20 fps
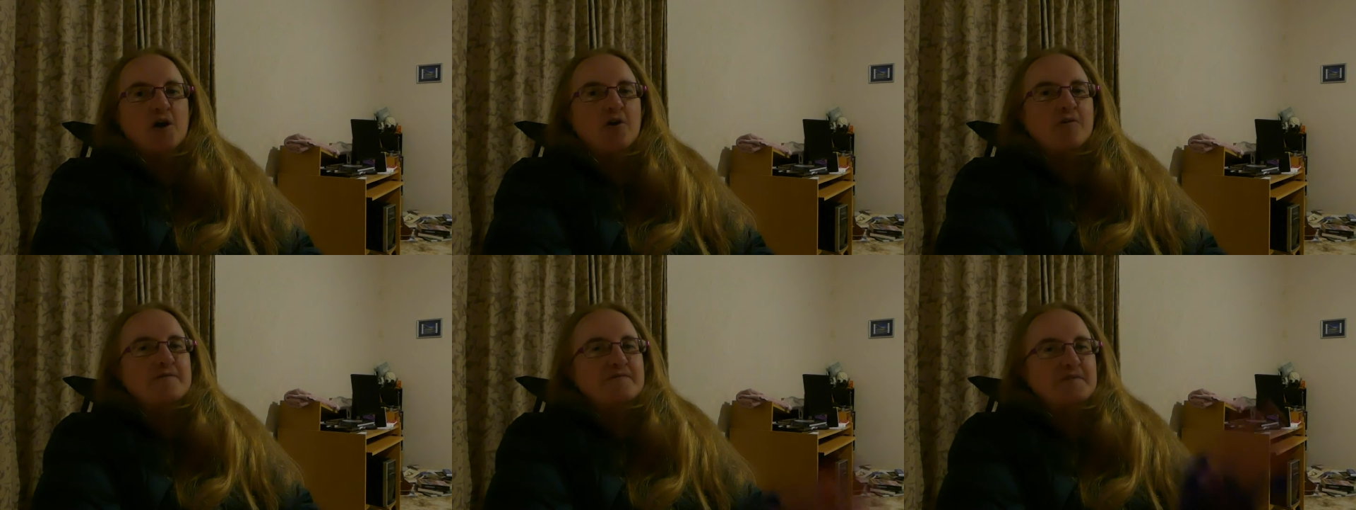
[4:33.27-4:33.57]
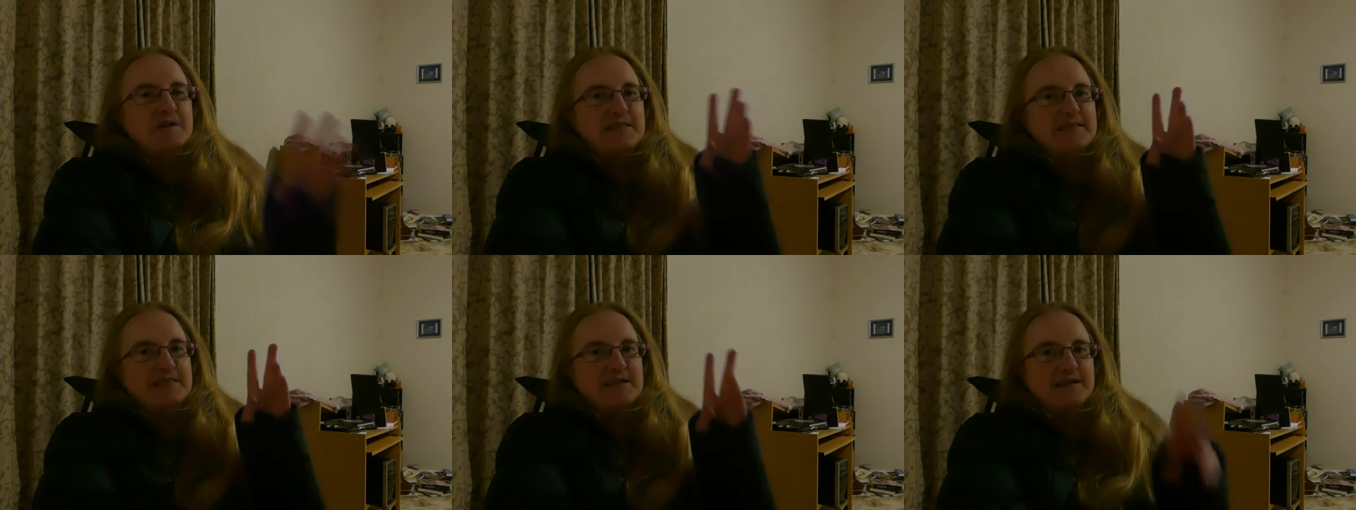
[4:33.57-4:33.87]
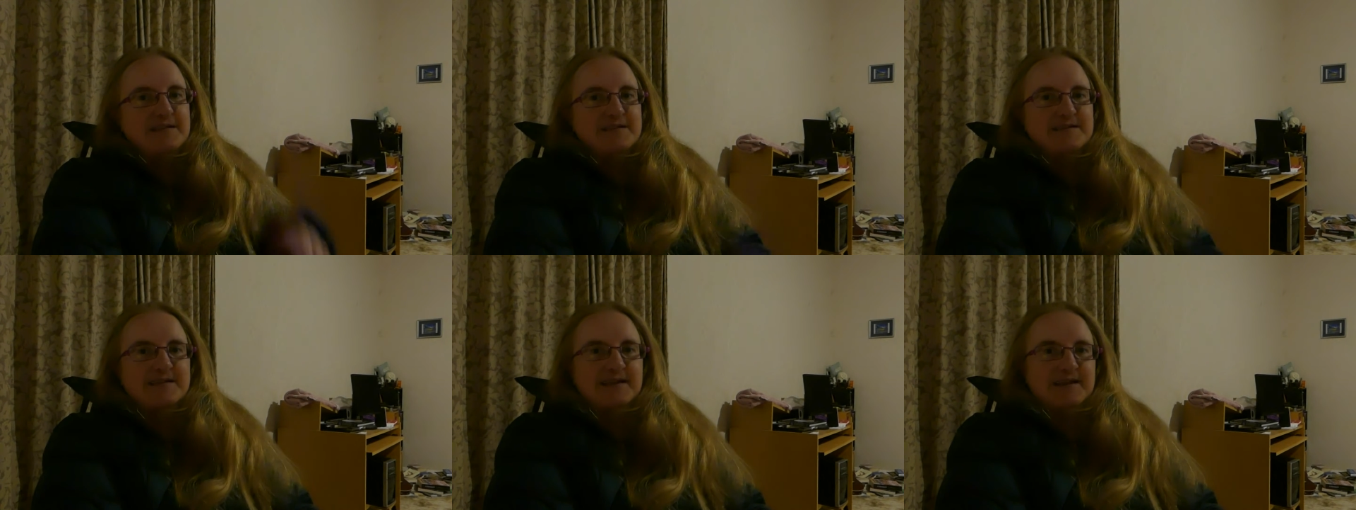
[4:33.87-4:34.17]
of
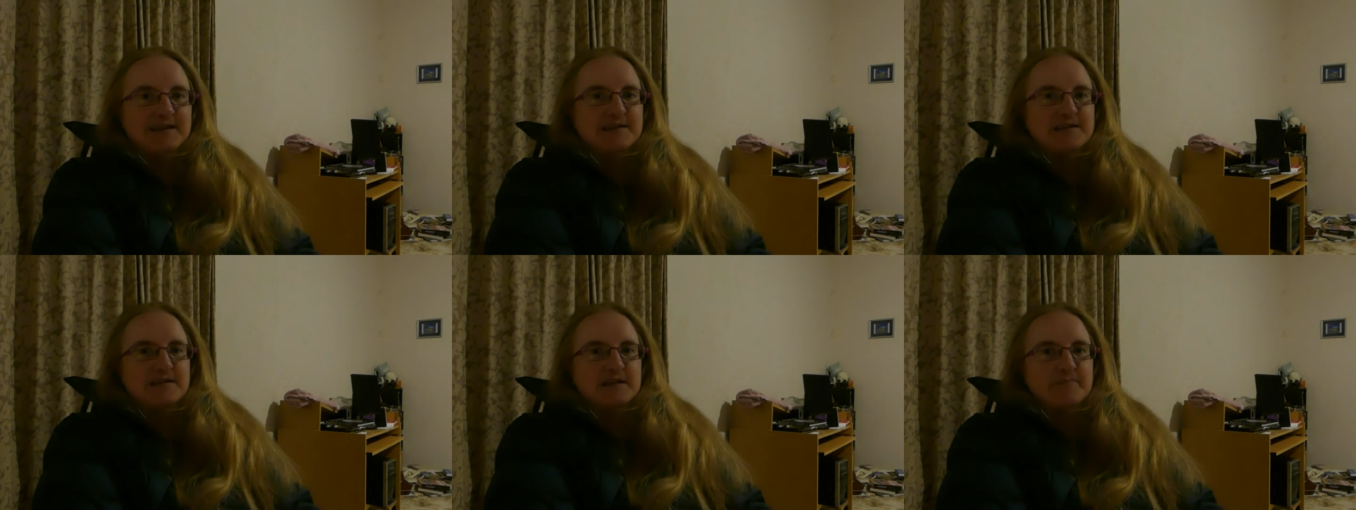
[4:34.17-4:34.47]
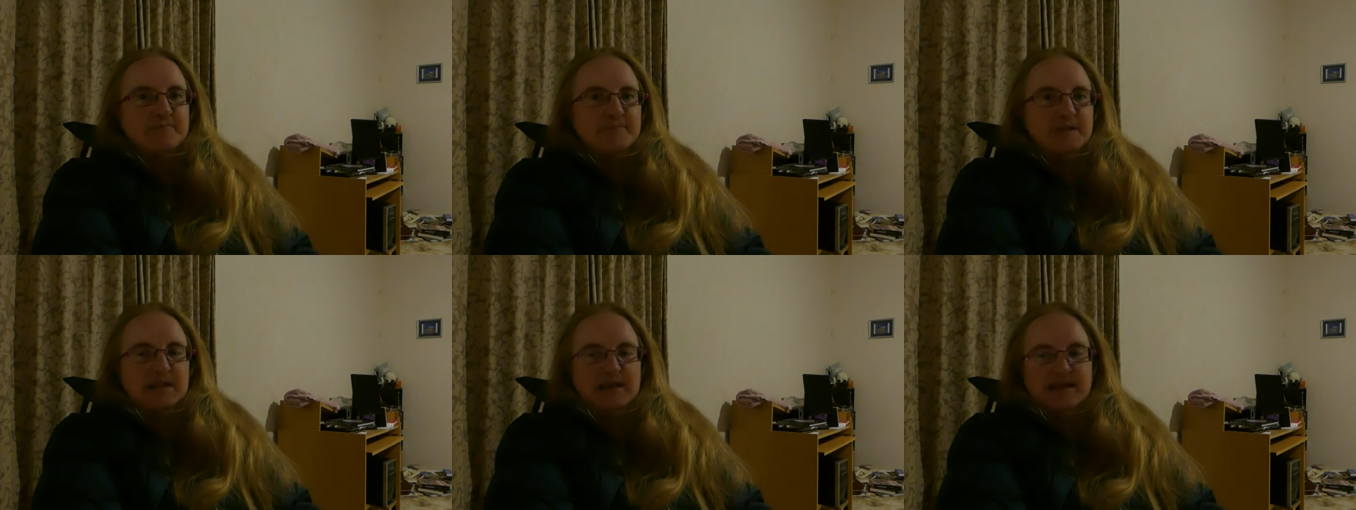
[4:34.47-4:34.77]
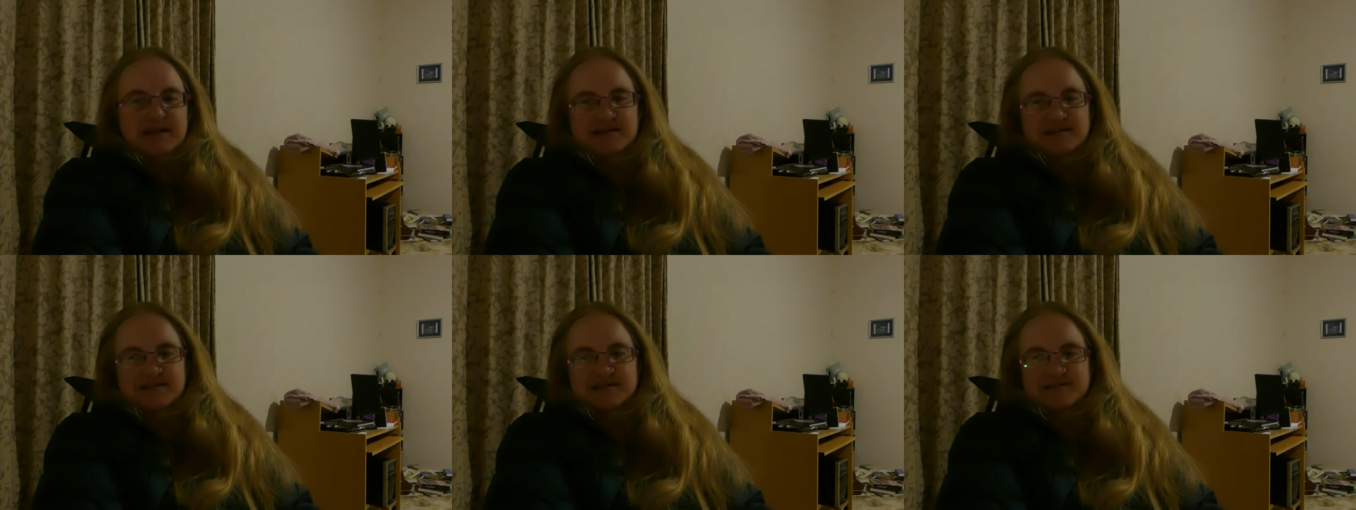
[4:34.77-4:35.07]
that second
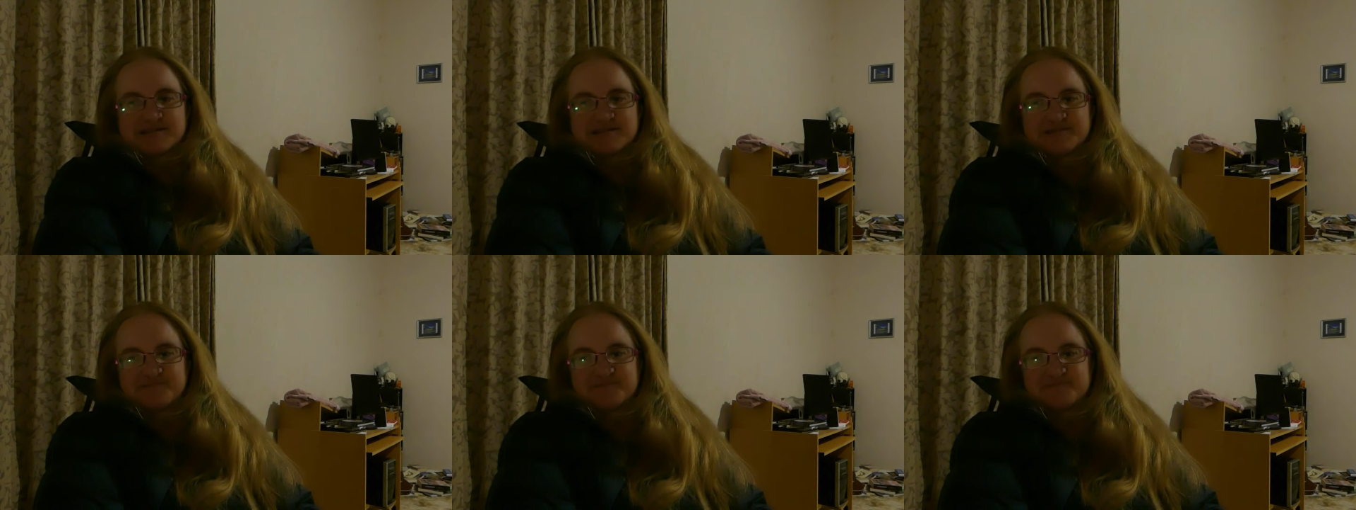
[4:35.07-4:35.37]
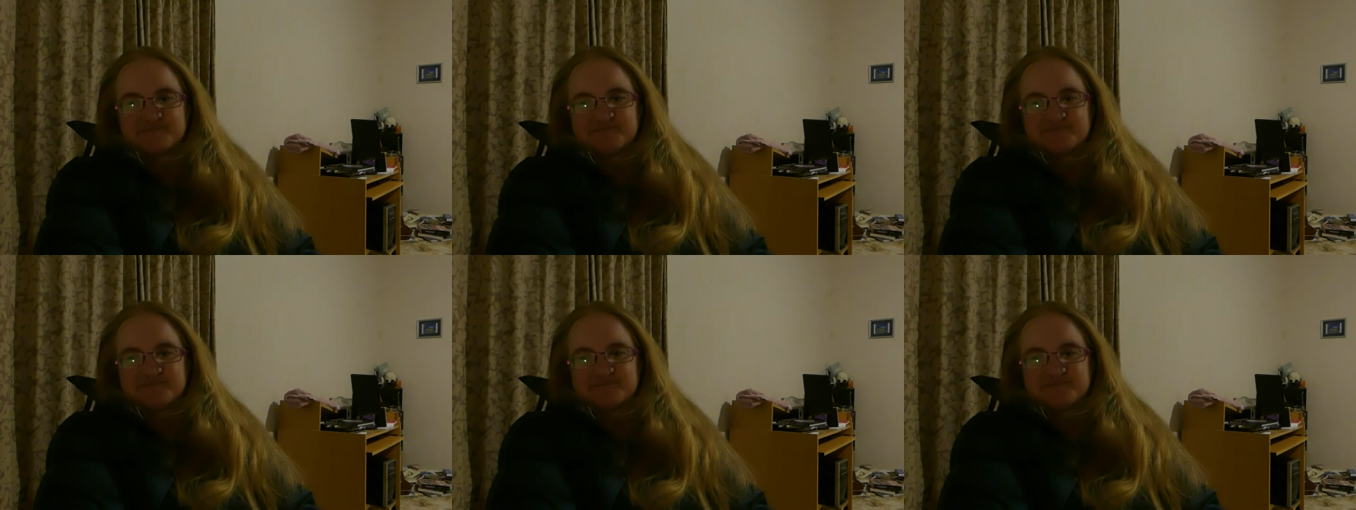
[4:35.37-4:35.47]
planet.